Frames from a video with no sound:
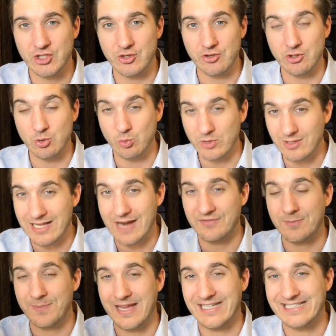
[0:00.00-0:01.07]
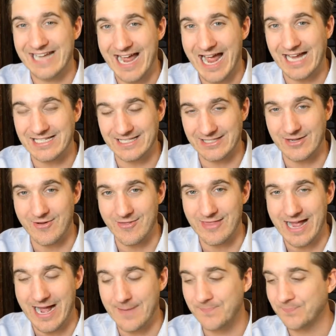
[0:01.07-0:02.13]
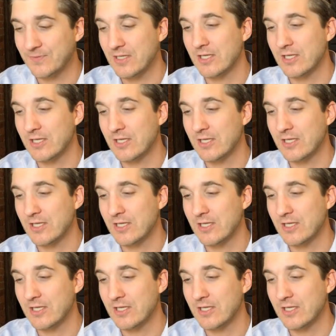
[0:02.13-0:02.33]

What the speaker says: So you will have to pay taxes on that.